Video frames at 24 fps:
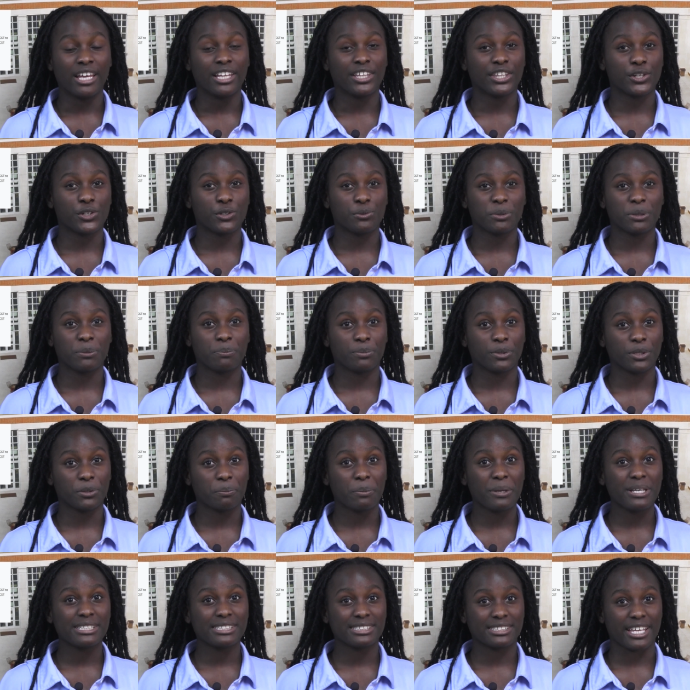There will be
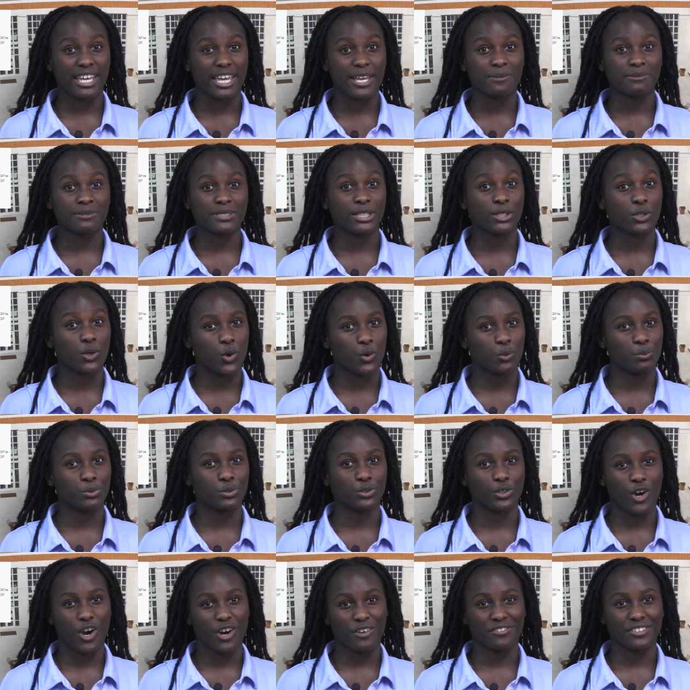book-based games and cold brew
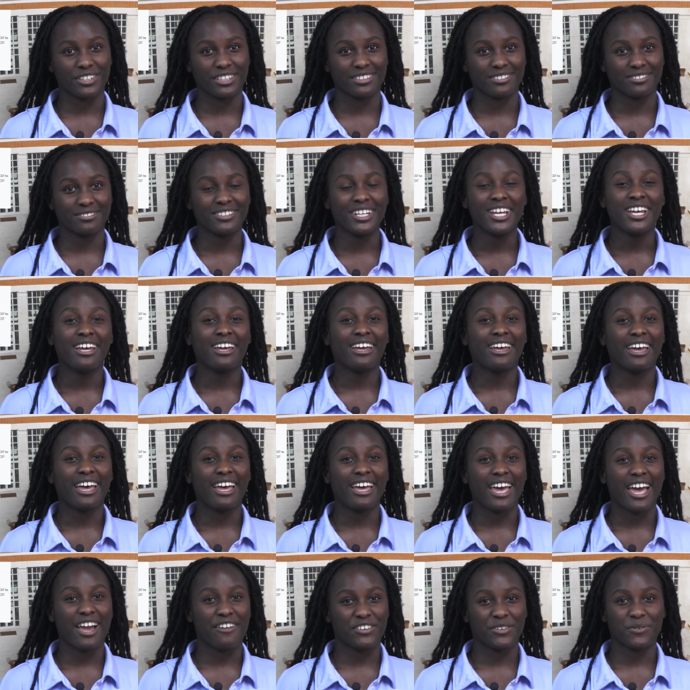coffee.
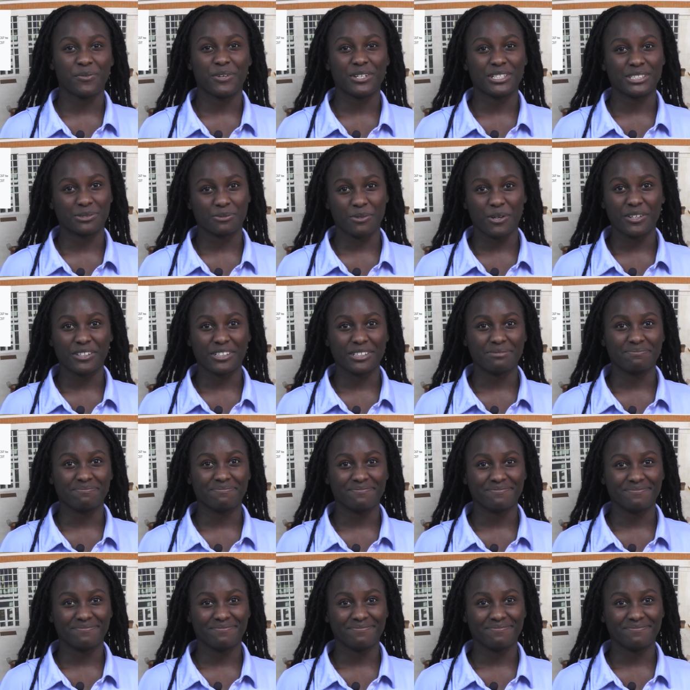Everyone is welcome.